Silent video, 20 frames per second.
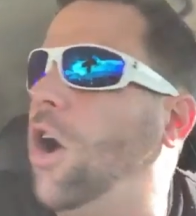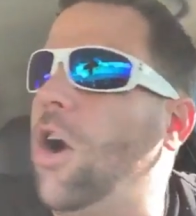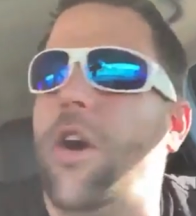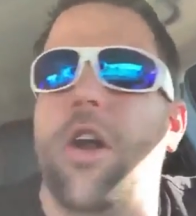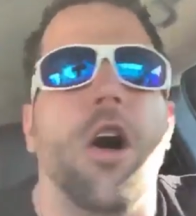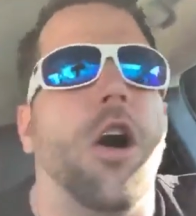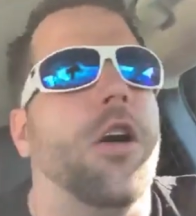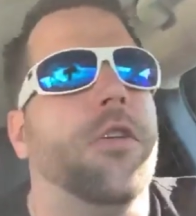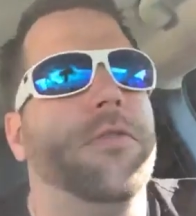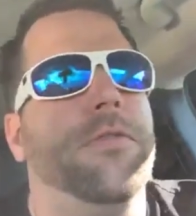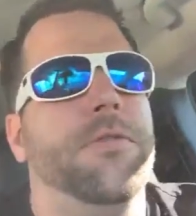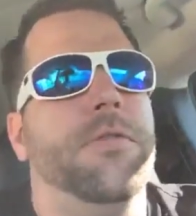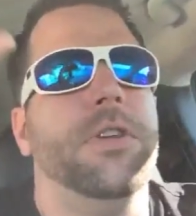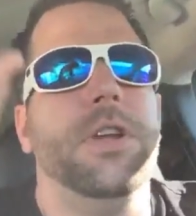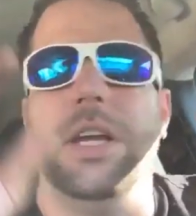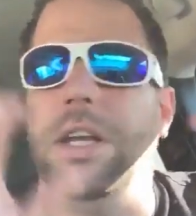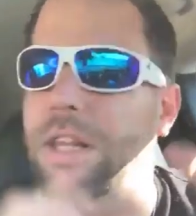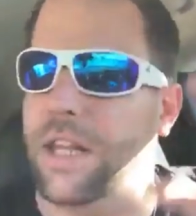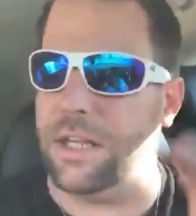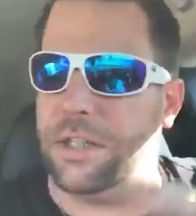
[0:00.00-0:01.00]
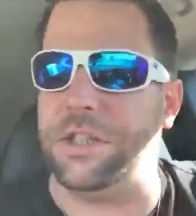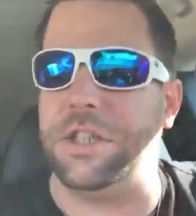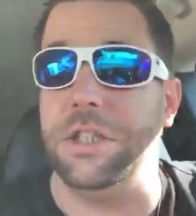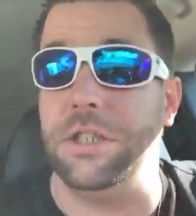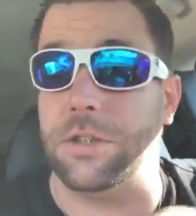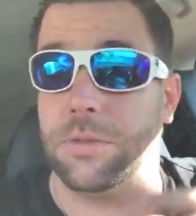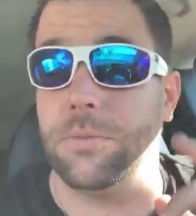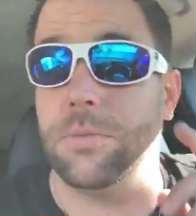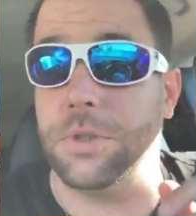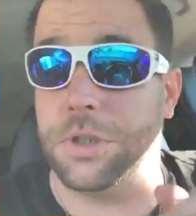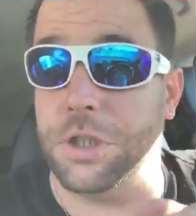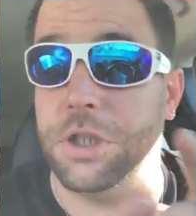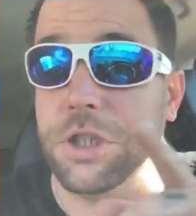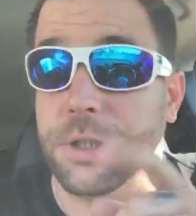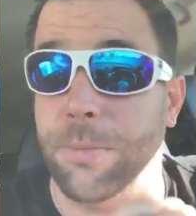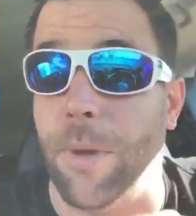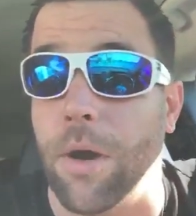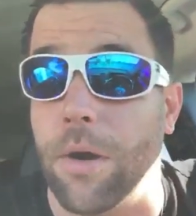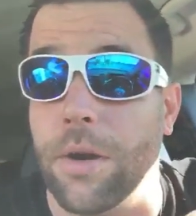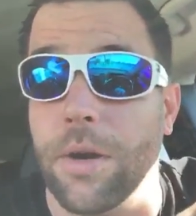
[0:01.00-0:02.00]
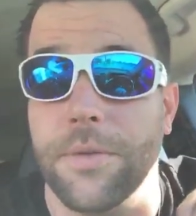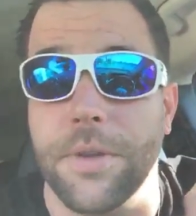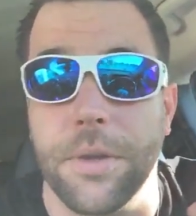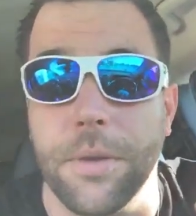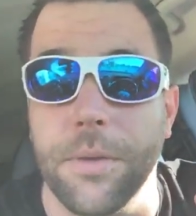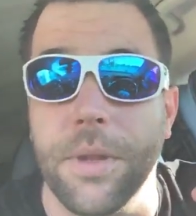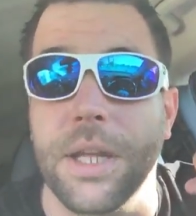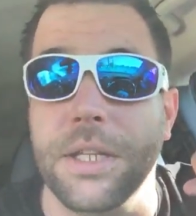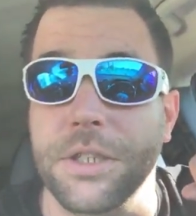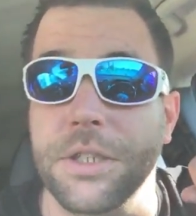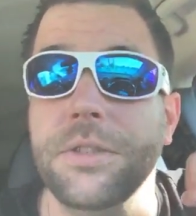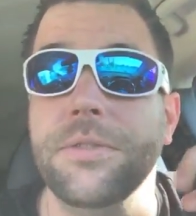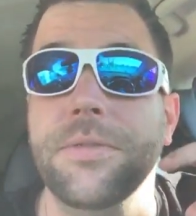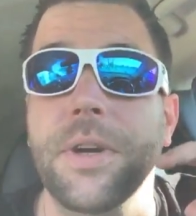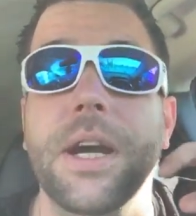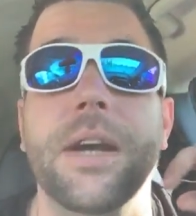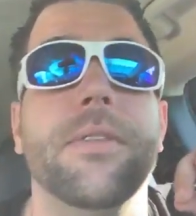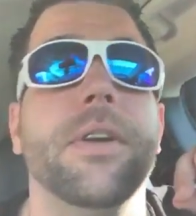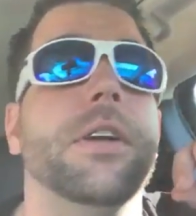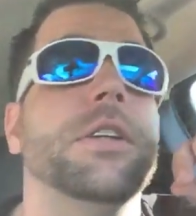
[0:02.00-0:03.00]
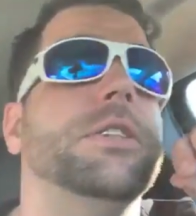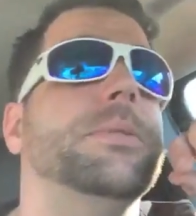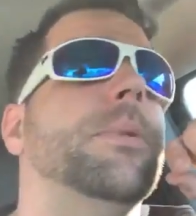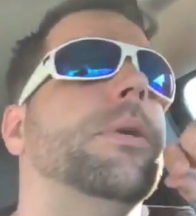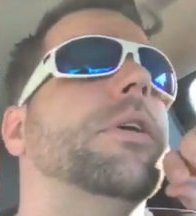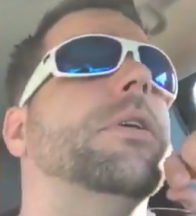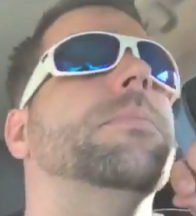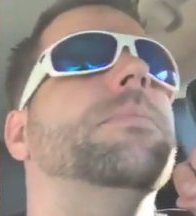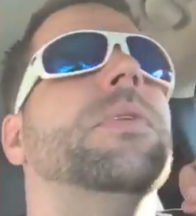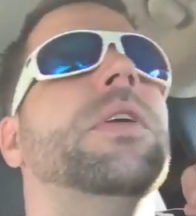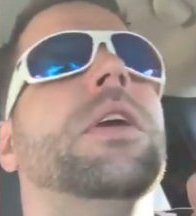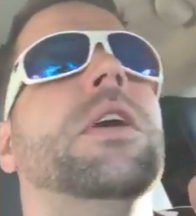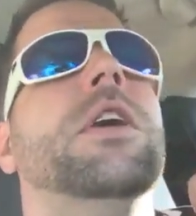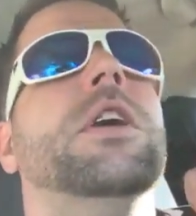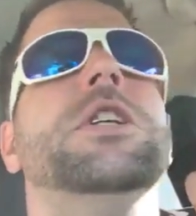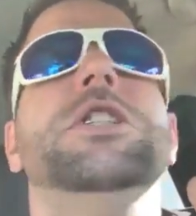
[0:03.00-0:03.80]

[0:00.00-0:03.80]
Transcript: dart off And that she's smart enough to do that. She's very, very smart.